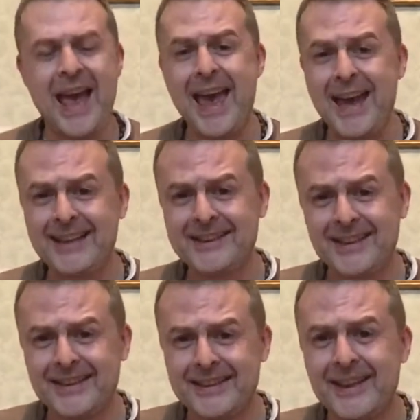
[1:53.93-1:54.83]

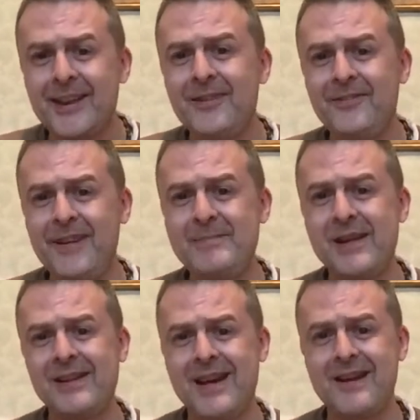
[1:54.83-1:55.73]
excellent
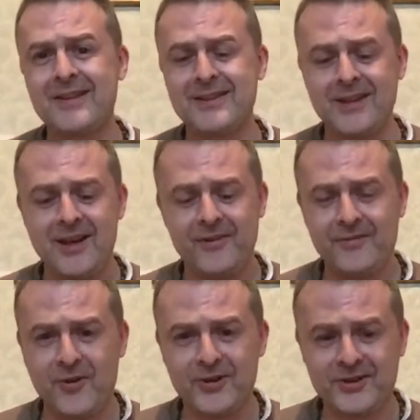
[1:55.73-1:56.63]
female character
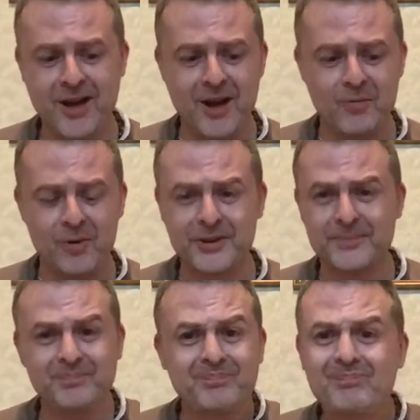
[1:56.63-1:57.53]
for Star Wars.